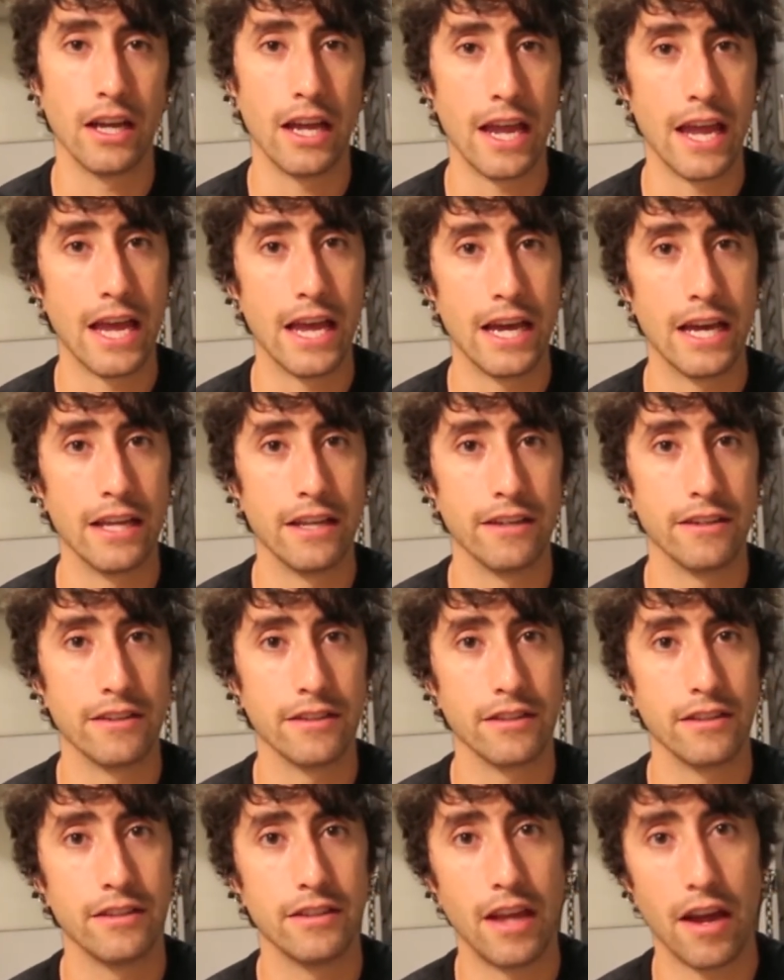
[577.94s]

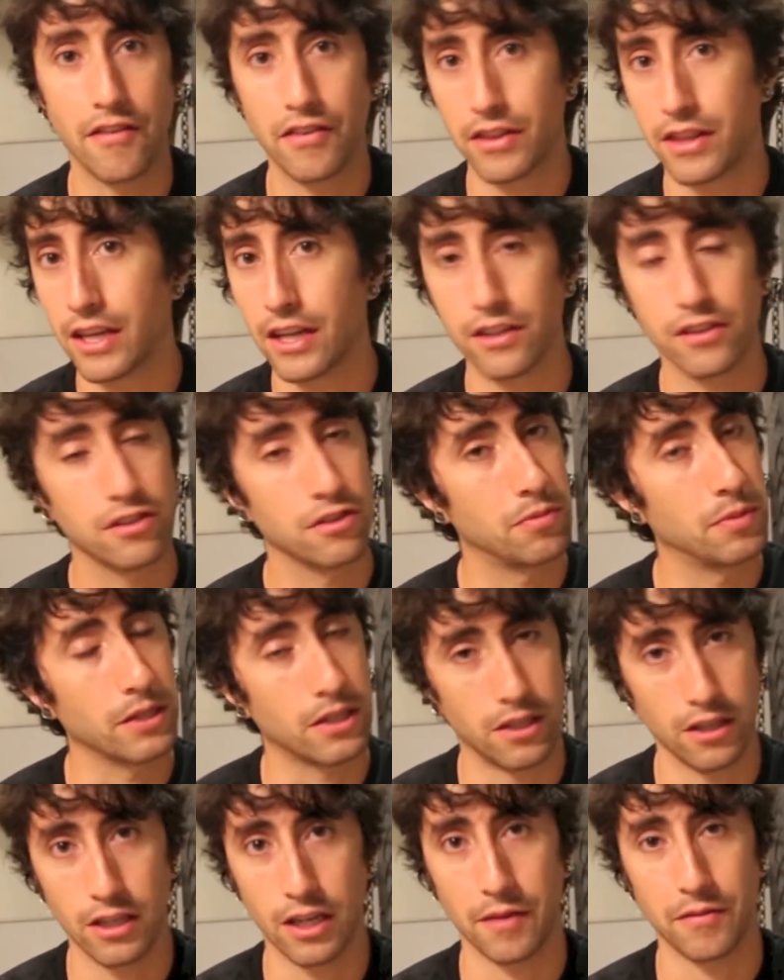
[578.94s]
And everything else has been
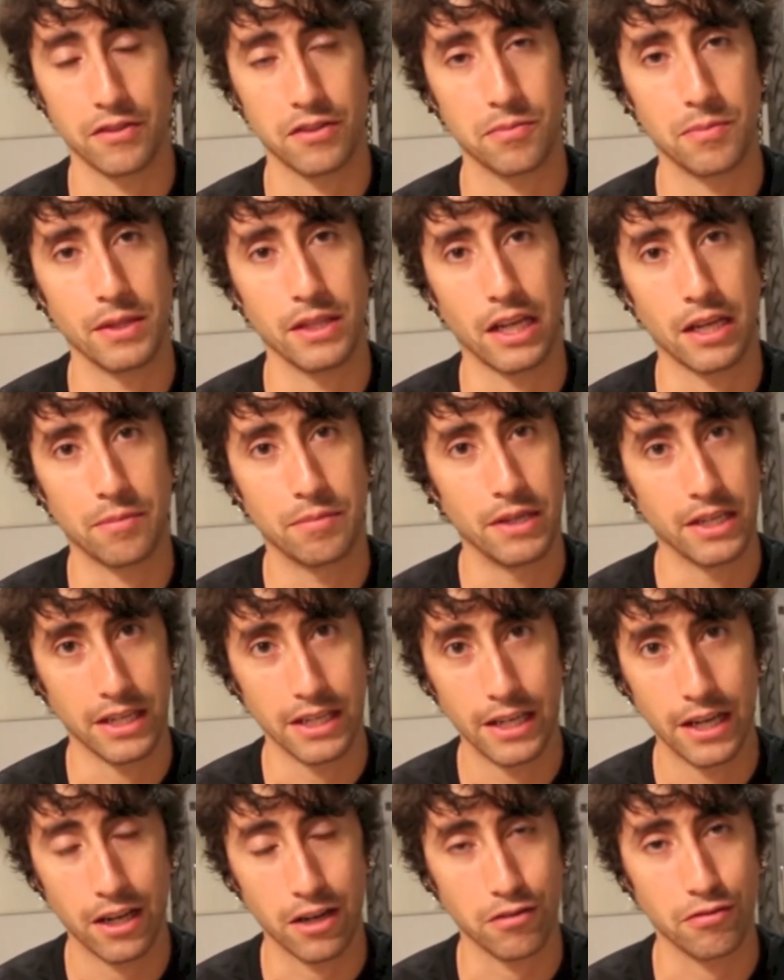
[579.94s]
good. I've just been like
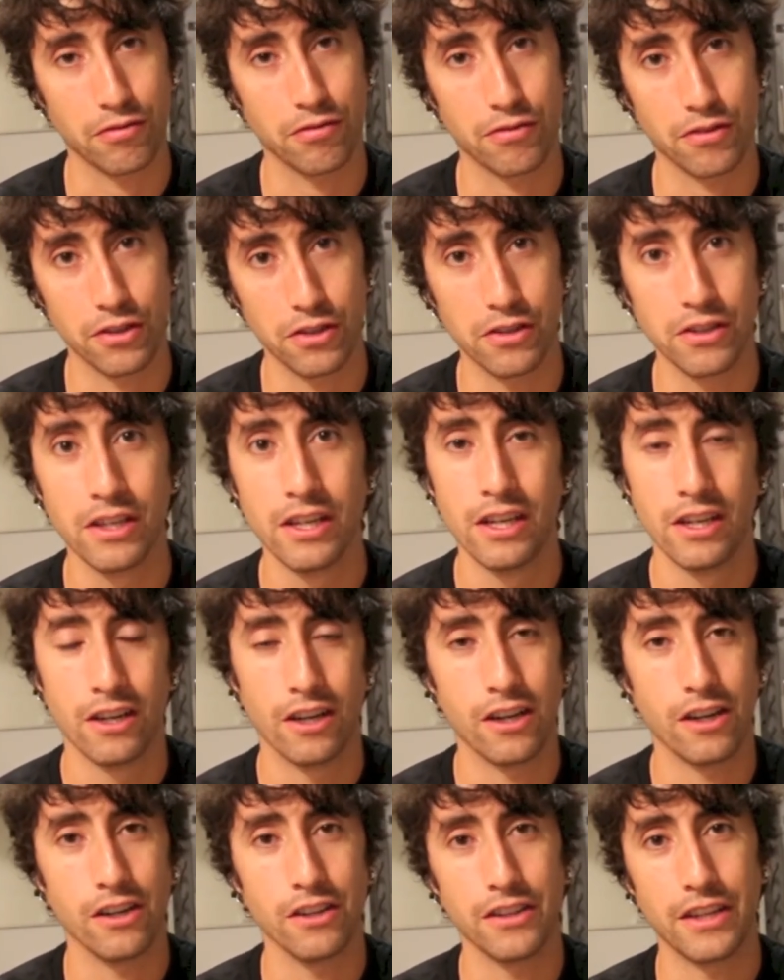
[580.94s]
pigging out on fruit
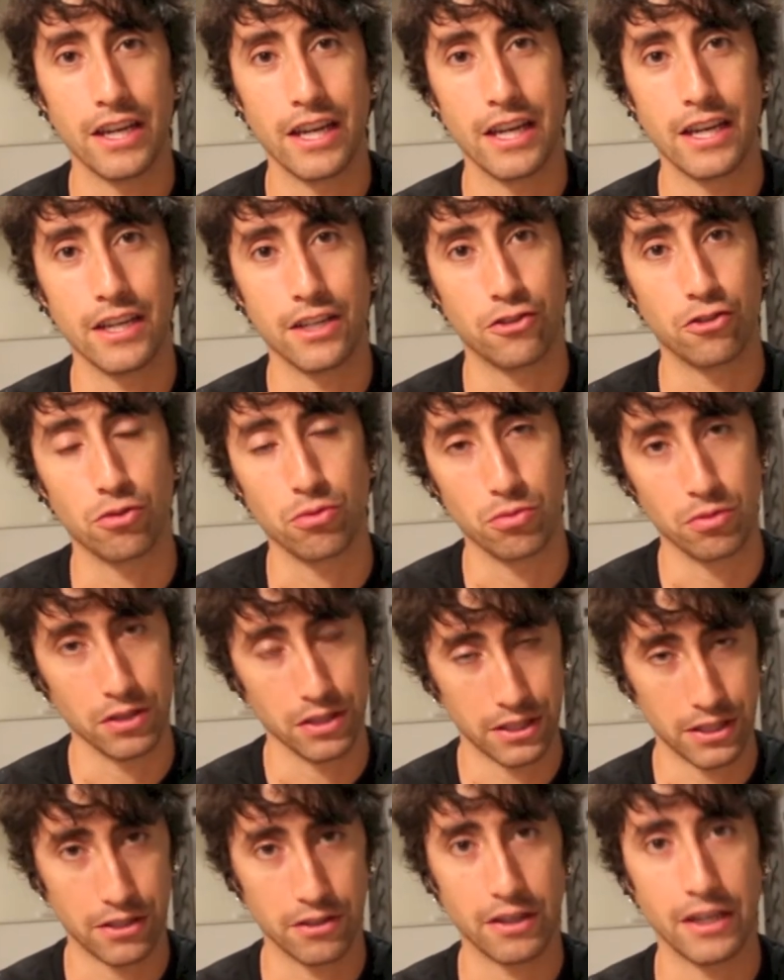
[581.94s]
all day. It's
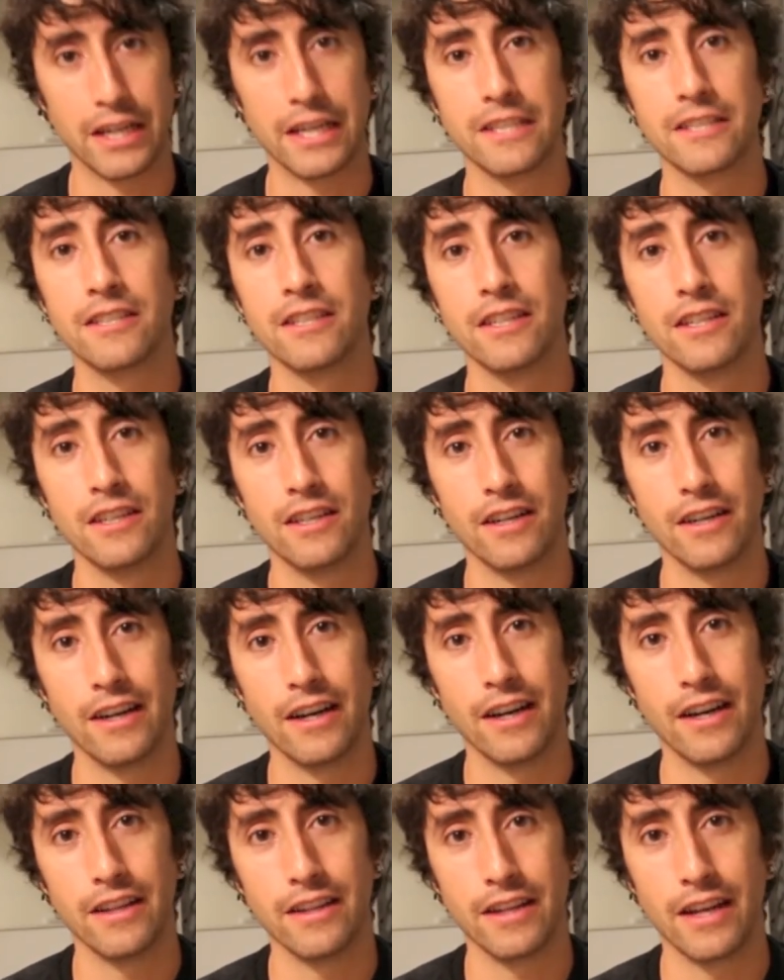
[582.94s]
really great.
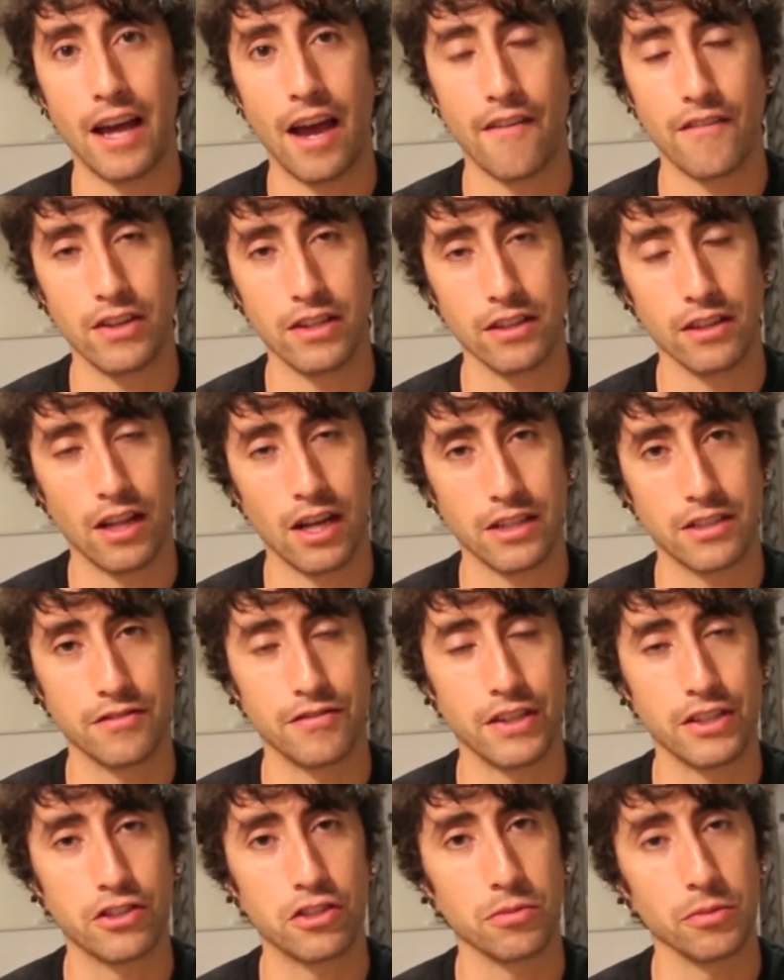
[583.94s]
And then having lots
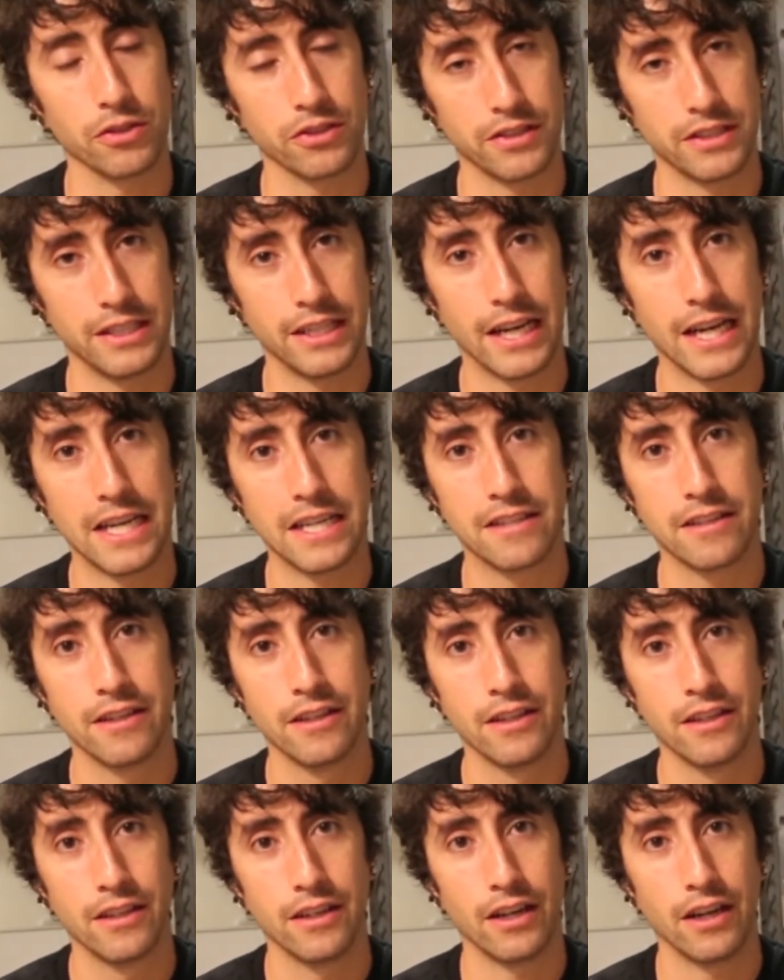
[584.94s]
of vegetables at night,
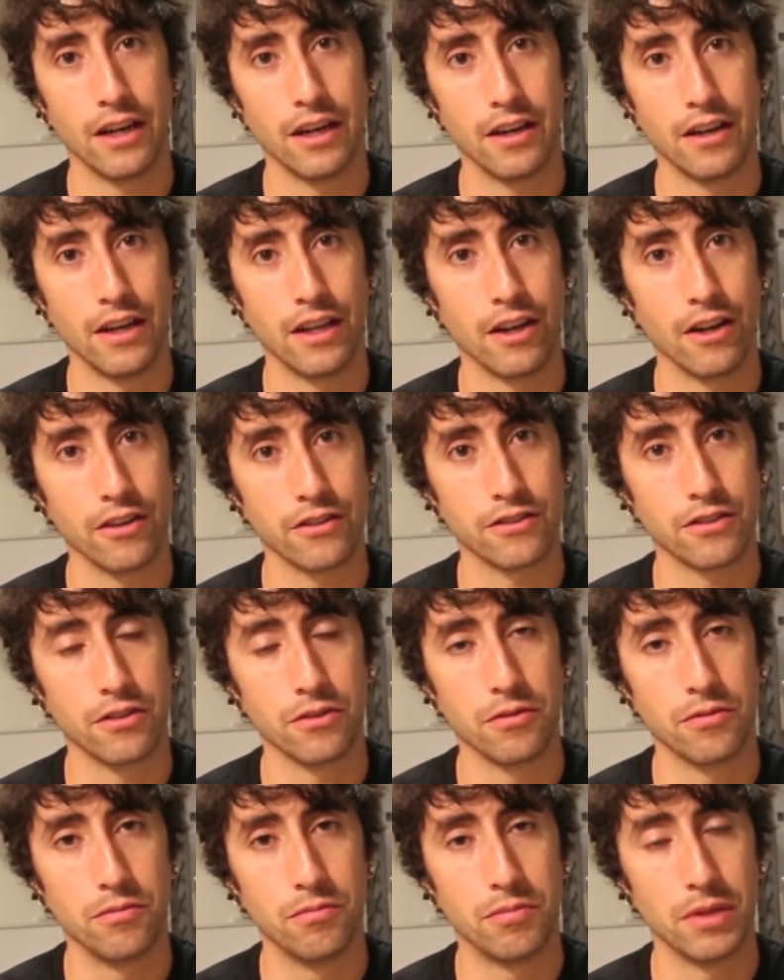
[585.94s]
and
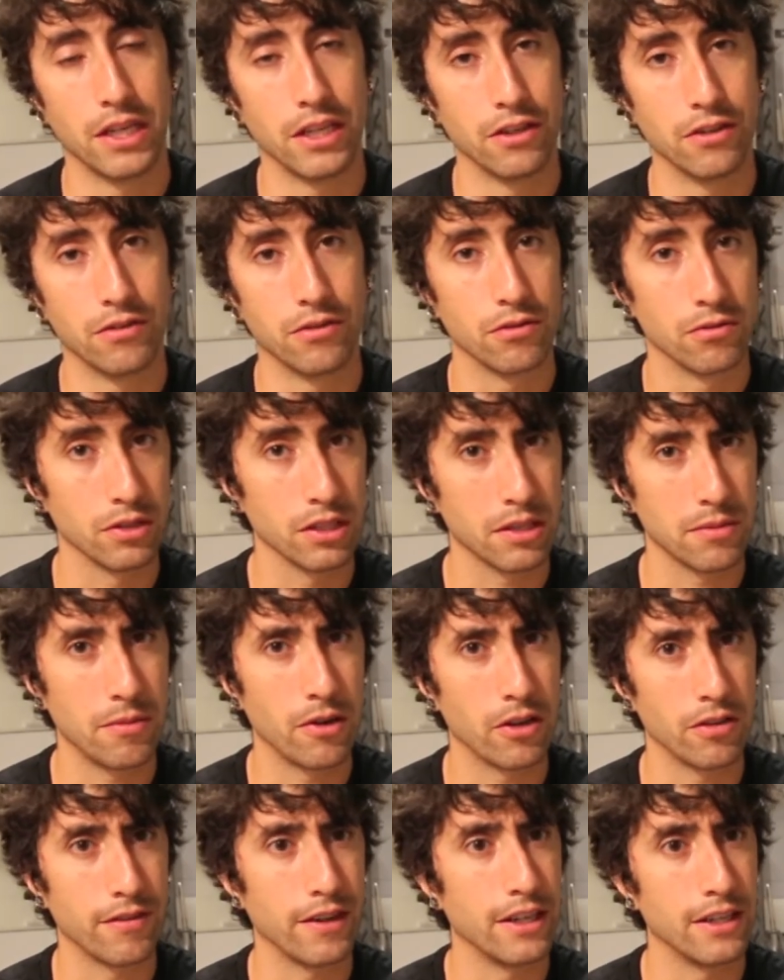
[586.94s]
also been really
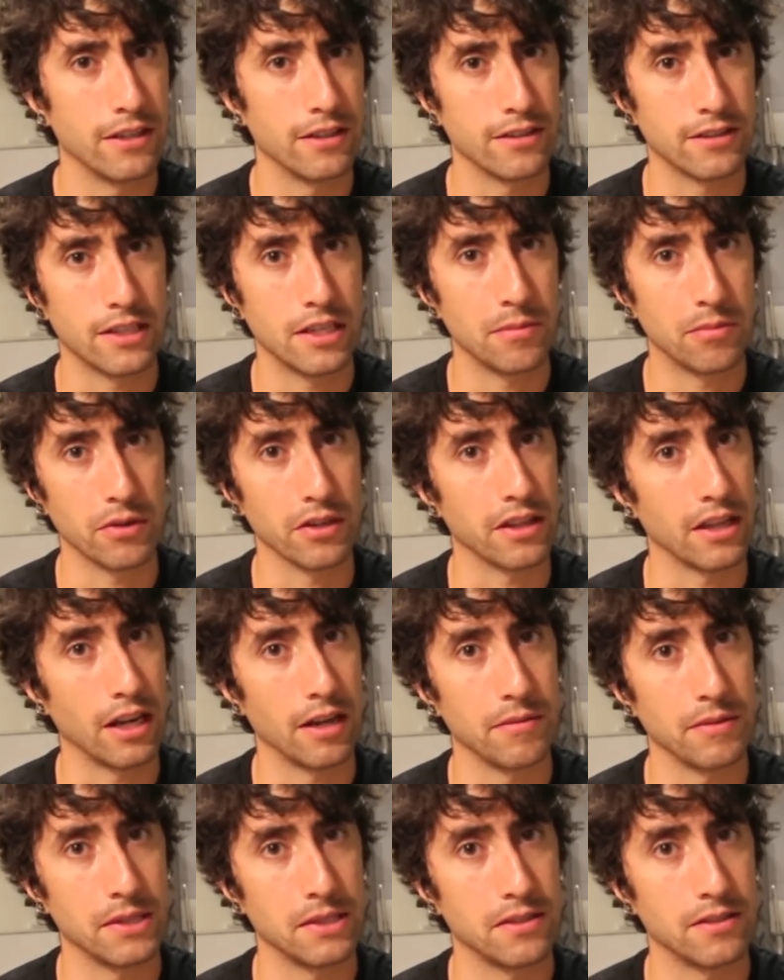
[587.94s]
motivated to just keep with it.
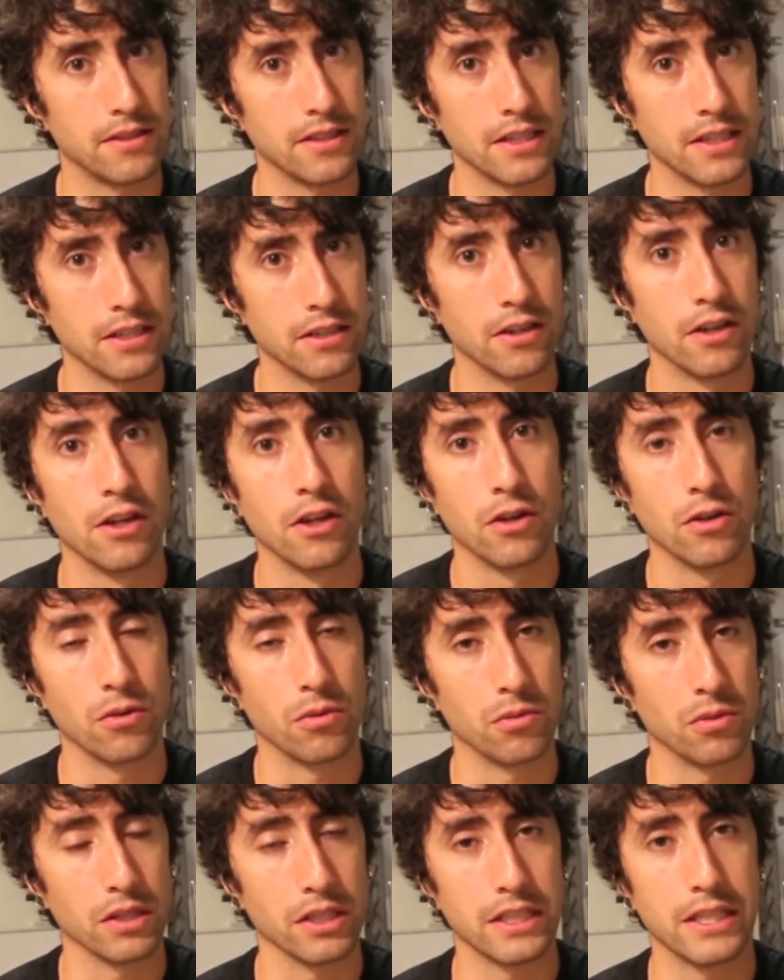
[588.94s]
I've been seeing
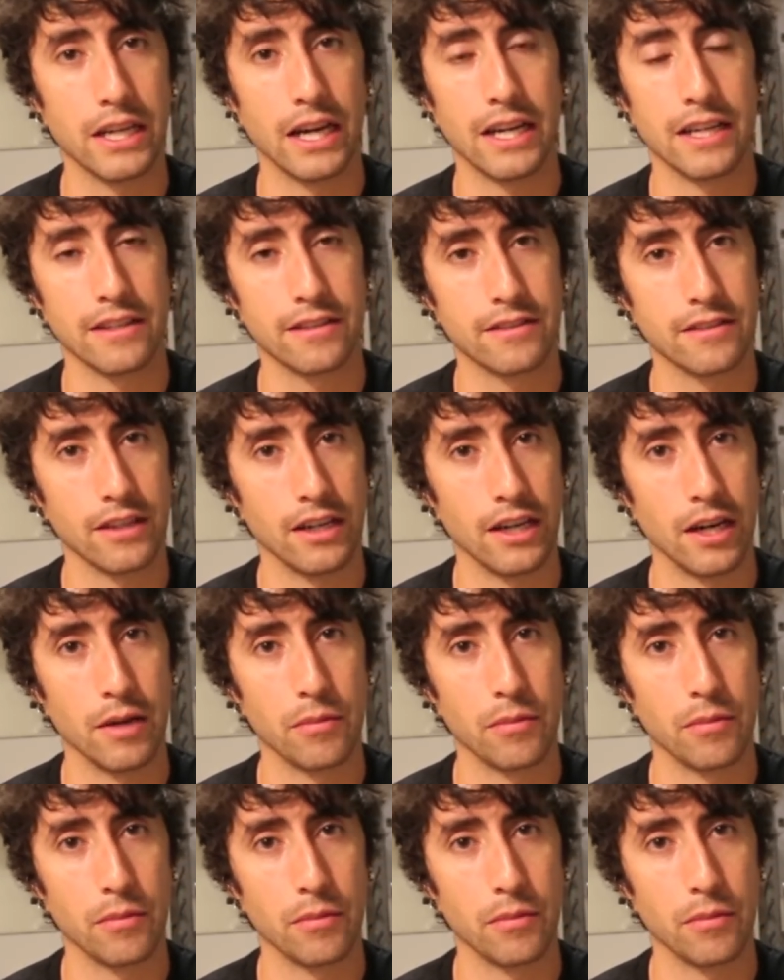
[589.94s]
really nice